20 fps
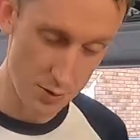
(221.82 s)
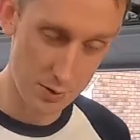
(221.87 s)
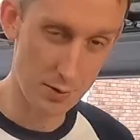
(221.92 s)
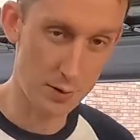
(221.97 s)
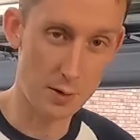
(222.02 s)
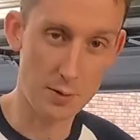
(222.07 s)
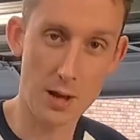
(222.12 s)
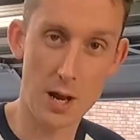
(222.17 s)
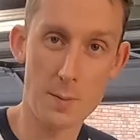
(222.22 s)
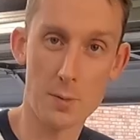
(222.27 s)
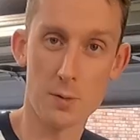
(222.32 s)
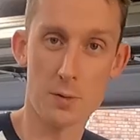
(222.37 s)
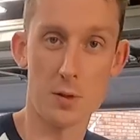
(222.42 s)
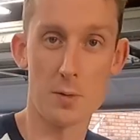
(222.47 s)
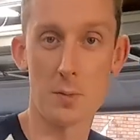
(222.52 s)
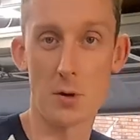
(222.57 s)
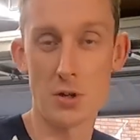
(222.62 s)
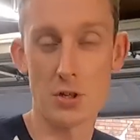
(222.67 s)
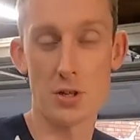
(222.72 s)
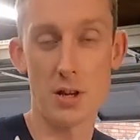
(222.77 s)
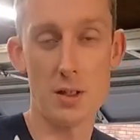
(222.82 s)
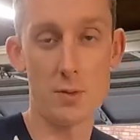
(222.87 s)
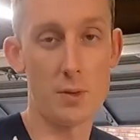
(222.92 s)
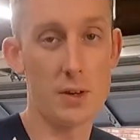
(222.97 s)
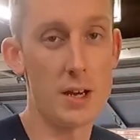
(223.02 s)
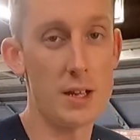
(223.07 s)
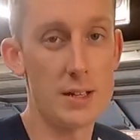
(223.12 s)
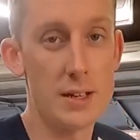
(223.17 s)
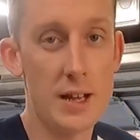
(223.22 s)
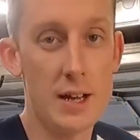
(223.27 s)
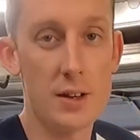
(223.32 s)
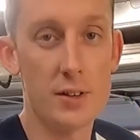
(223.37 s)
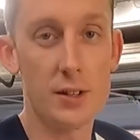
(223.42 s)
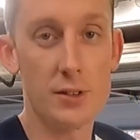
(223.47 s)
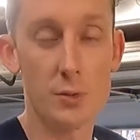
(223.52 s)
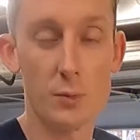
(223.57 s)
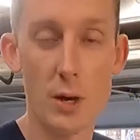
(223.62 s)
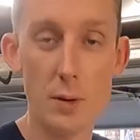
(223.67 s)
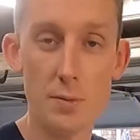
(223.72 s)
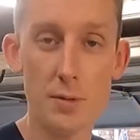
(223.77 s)
is just an example of some of the merchandise we got down
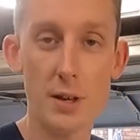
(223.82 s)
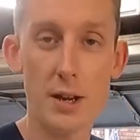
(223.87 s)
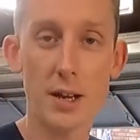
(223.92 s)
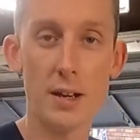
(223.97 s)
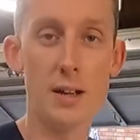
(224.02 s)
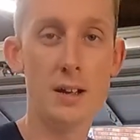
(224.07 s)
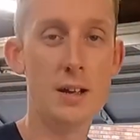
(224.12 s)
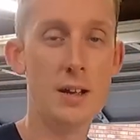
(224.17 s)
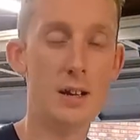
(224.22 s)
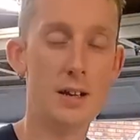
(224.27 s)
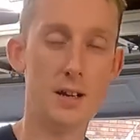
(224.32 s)
at the website.